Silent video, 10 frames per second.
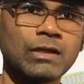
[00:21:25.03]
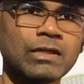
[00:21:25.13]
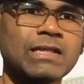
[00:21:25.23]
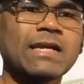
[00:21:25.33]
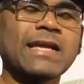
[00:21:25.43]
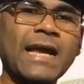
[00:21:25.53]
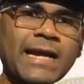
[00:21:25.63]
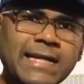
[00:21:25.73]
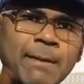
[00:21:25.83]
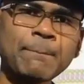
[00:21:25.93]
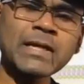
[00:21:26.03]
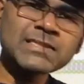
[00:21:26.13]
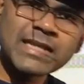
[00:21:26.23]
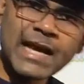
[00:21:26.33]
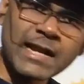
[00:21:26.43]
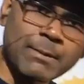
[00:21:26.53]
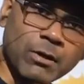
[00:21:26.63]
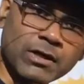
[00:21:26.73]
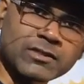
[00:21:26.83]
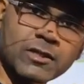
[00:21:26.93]
Cata plus
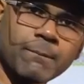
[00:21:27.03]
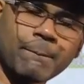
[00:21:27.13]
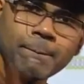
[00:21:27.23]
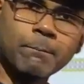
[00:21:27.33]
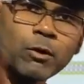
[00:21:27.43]
anabolism, both